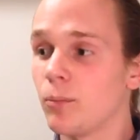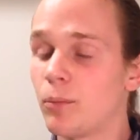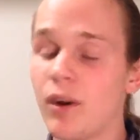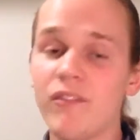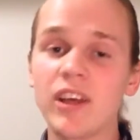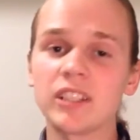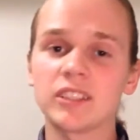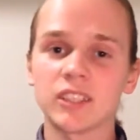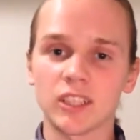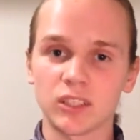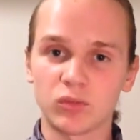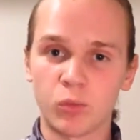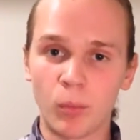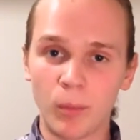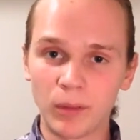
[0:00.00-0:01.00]
prevents
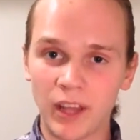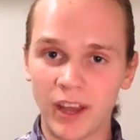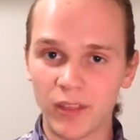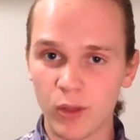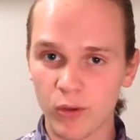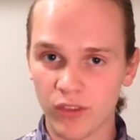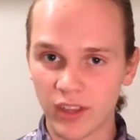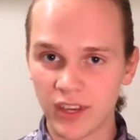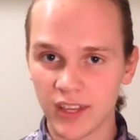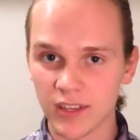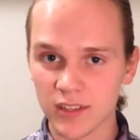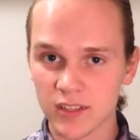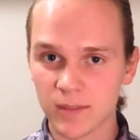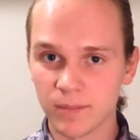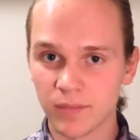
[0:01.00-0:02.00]
us from applying those
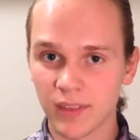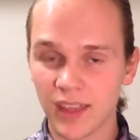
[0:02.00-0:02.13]
ideas.